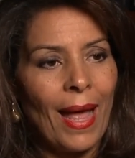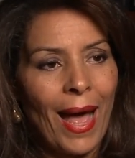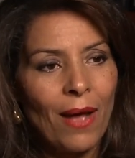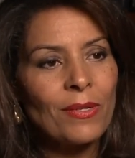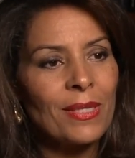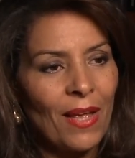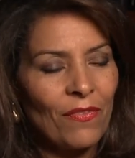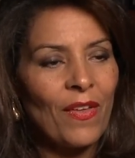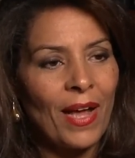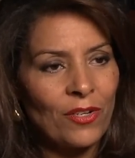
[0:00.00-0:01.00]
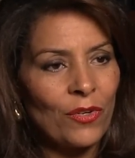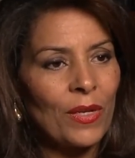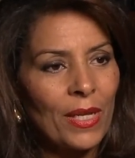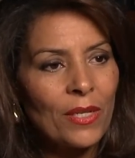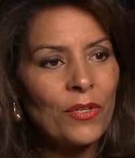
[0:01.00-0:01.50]
How does that factor
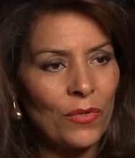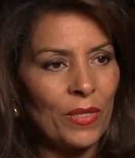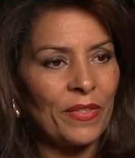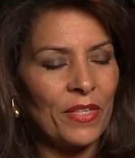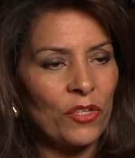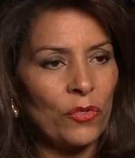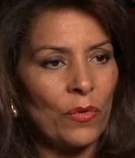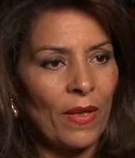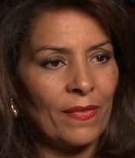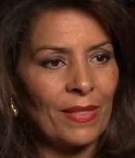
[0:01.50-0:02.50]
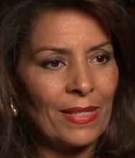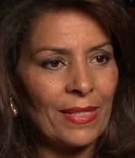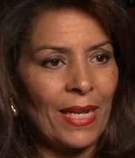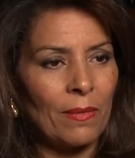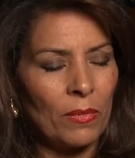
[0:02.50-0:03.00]
into this issue of
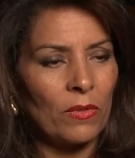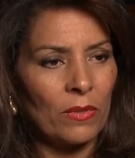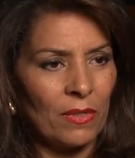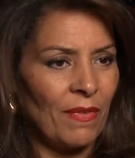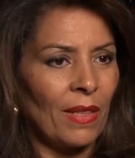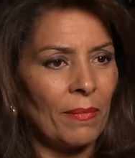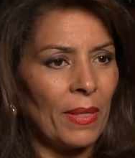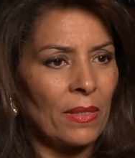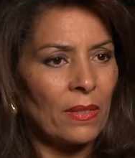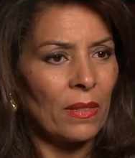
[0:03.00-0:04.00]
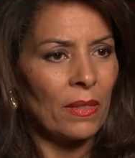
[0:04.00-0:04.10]
sustainable development?